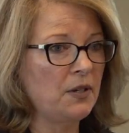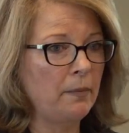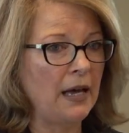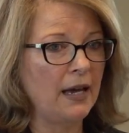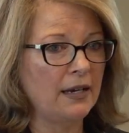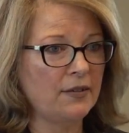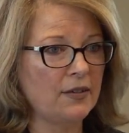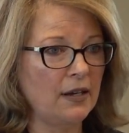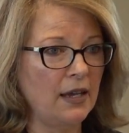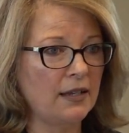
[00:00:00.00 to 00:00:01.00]
a
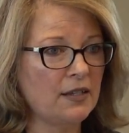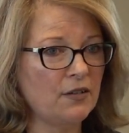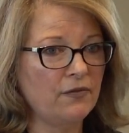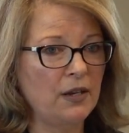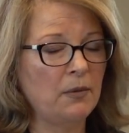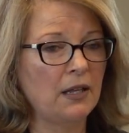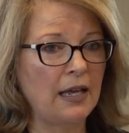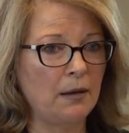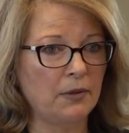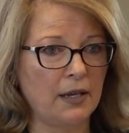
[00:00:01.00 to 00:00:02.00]
bias against female
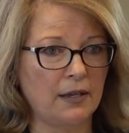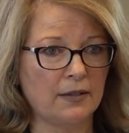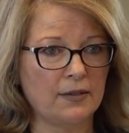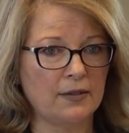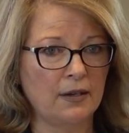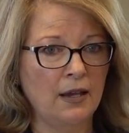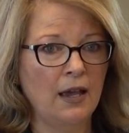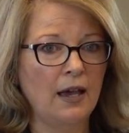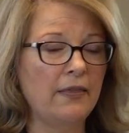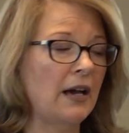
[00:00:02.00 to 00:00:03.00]
applicants.
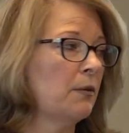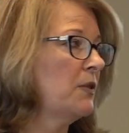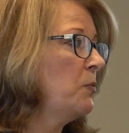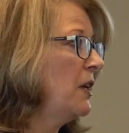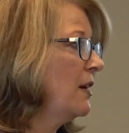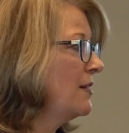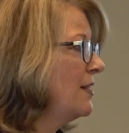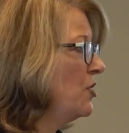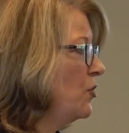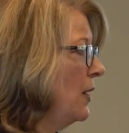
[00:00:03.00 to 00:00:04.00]
And that was because
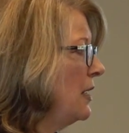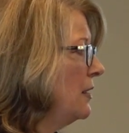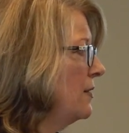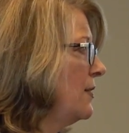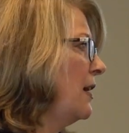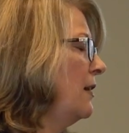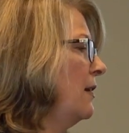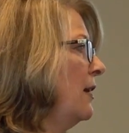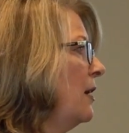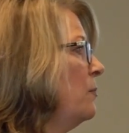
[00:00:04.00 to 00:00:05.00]
the training set
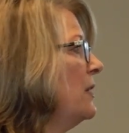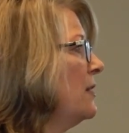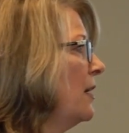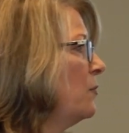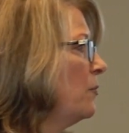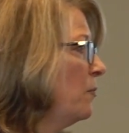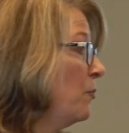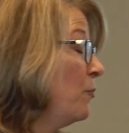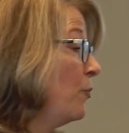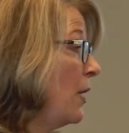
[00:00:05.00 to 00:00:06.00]
had been done
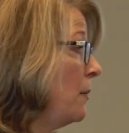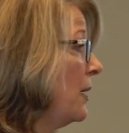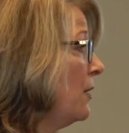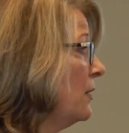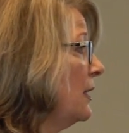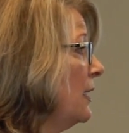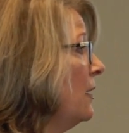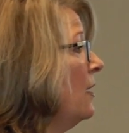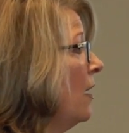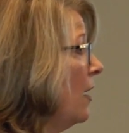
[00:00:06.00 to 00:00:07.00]

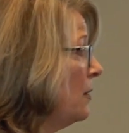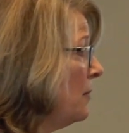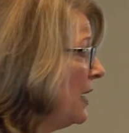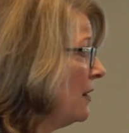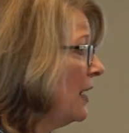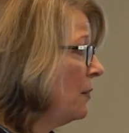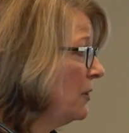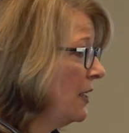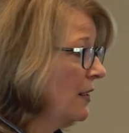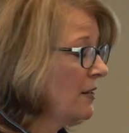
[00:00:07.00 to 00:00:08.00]
primarily on male
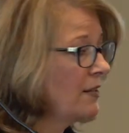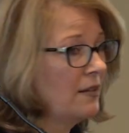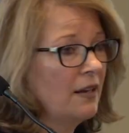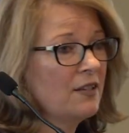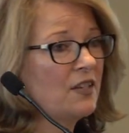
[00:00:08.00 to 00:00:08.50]
applicants. And